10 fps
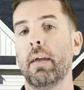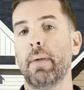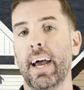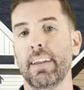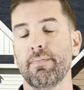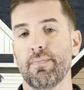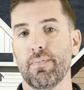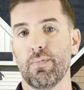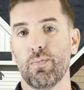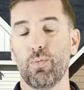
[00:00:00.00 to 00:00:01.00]
bad?
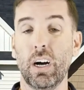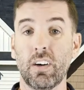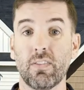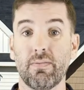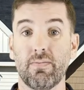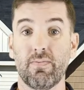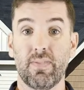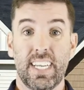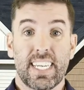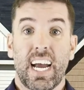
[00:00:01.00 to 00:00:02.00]
Well,
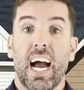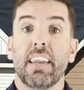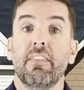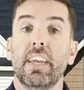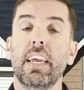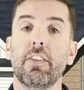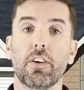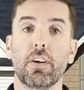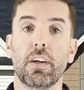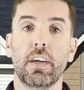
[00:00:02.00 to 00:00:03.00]
it's kind of
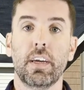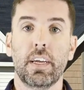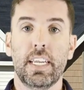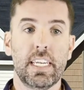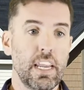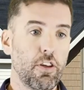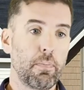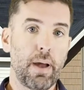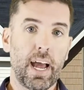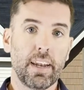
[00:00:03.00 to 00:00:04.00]
neither. It's neither
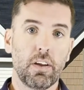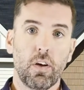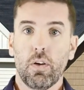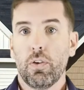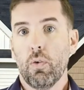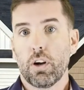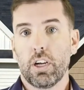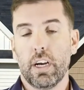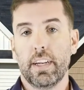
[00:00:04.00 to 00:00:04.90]
bad nor good.